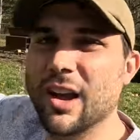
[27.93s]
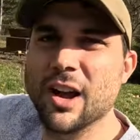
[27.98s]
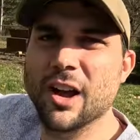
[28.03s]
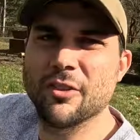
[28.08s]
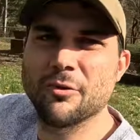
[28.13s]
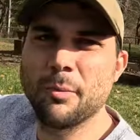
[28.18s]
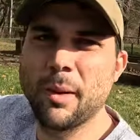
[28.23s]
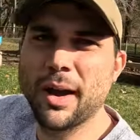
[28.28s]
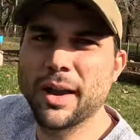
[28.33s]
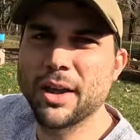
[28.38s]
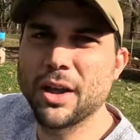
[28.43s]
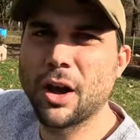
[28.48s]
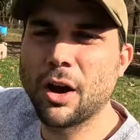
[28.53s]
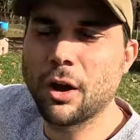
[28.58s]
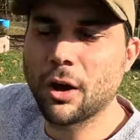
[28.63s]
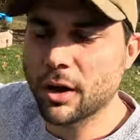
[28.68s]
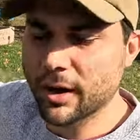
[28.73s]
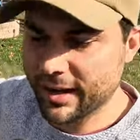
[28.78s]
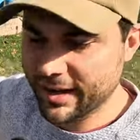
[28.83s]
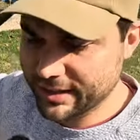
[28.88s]
of my
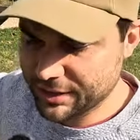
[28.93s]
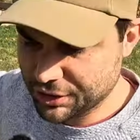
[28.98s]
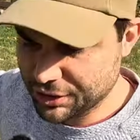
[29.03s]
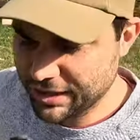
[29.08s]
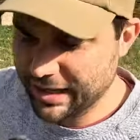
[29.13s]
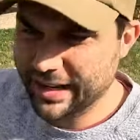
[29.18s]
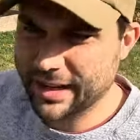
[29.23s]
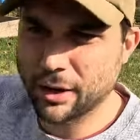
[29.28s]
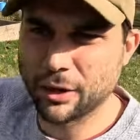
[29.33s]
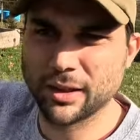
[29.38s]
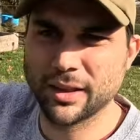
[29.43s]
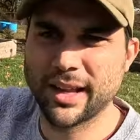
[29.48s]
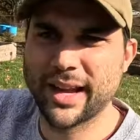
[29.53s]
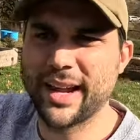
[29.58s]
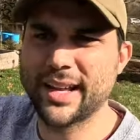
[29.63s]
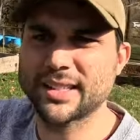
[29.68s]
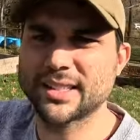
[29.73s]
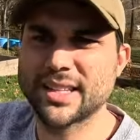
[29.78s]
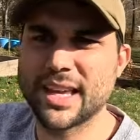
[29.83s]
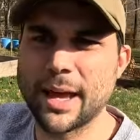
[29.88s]
yard into like a
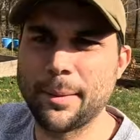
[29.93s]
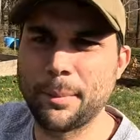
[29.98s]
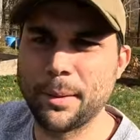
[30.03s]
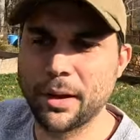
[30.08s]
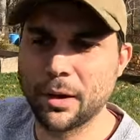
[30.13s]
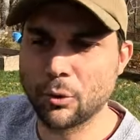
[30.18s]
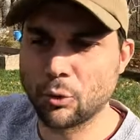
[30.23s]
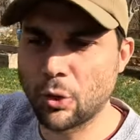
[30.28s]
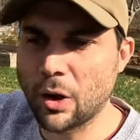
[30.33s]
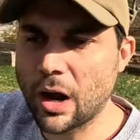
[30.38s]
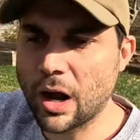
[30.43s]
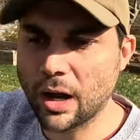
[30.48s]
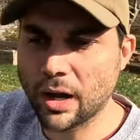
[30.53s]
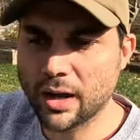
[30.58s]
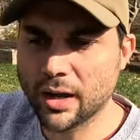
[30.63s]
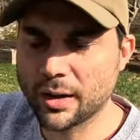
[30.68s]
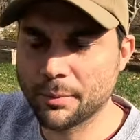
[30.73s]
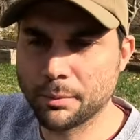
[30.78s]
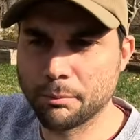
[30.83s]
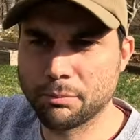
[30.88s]
landscaping
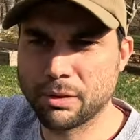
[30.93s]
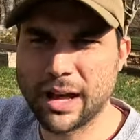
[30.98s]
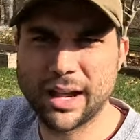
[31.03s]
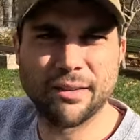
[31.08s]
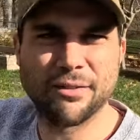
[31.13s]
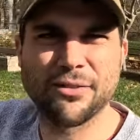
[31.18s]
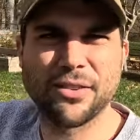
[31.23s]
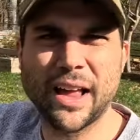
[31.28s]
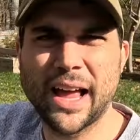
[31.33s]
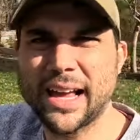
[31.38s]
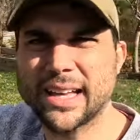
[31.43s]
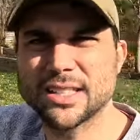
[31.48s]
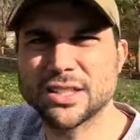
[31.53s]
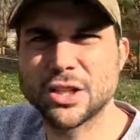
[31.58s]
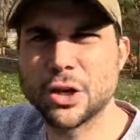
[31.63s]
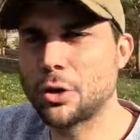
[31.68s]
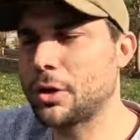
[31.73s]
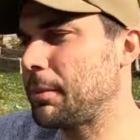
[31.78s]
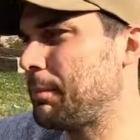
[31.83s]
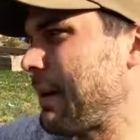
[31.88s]
rock kind of flagstone-y